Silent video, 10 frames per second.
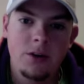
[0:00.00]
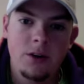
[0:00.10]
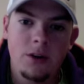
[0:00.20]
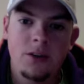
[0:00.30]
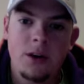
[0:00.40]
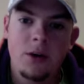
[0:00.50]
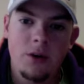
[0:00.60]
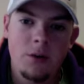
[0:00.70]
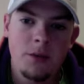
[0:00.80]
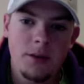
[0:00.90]
could extend
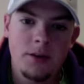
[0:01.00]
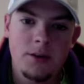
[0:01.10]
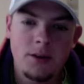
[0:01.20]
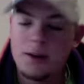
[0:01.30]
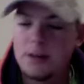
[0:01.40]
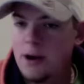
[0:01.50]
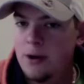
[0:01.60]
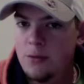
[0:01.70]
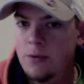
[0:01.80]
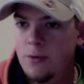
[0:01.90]
our empathy to the entire
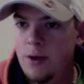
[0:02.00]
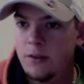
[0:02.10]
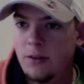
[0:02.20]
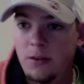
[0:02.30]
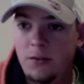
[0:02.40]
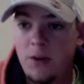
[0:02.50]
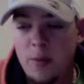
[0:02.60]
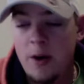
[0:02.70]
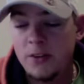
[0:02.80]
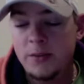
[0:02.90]
human race. That's very
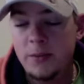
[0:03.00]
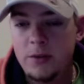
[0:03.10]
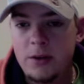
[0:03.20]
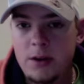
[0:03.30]
possible.